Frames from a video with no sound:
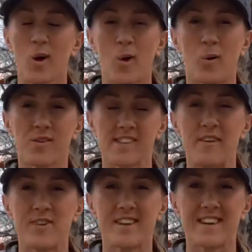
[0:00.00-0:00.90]
Hole
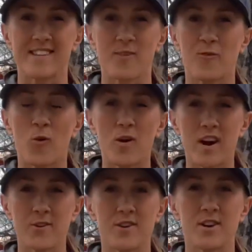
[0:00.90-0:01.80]
7 is a
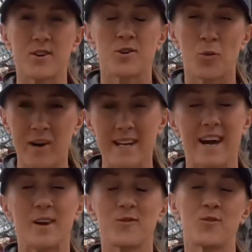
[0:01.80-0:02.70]

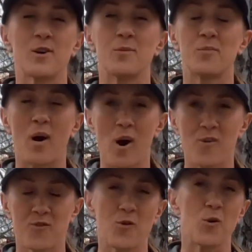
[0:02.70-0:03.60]
429-foot par
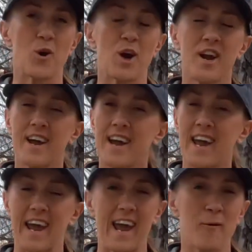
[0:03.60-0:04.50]
4,
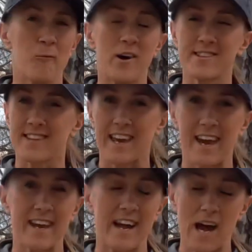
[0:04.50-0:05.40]
and once
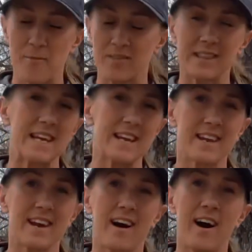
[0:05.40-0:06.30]
again, I'm
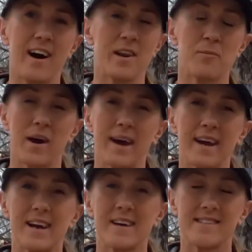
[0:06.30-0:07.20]
leaning on
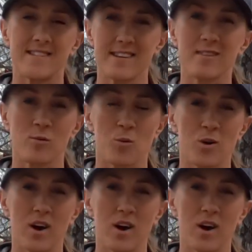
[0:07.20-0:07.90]
my Z-Swirl